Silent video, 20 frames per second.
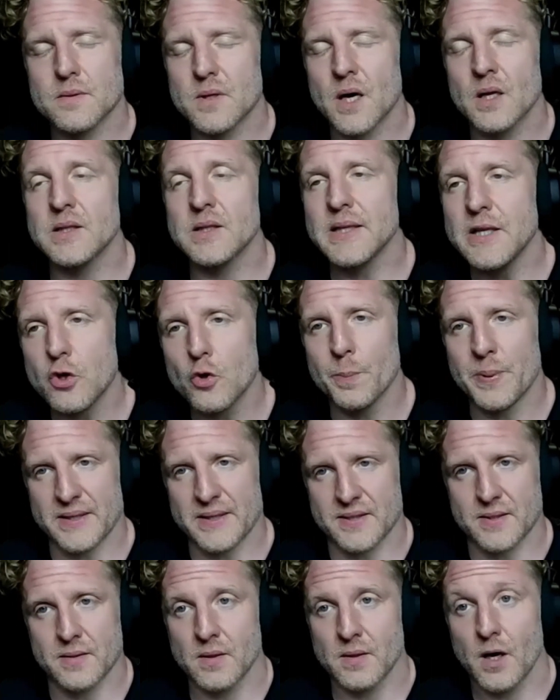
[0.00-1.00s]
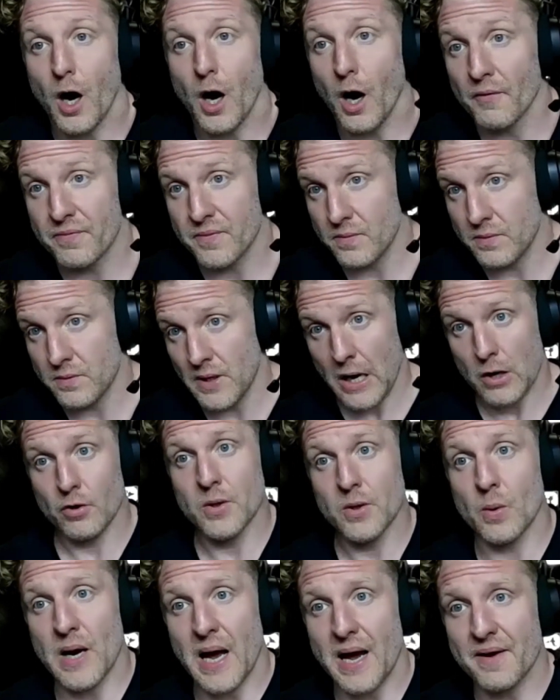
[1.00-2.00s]
a little bit of not
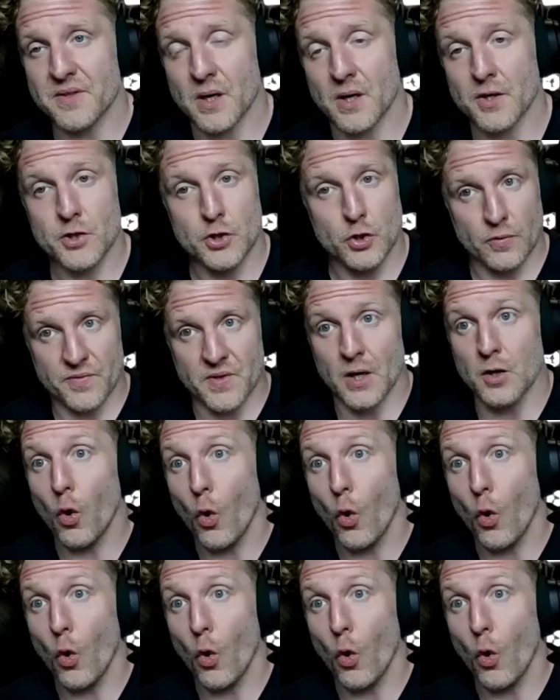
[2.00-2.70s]
only what I've done, you've done,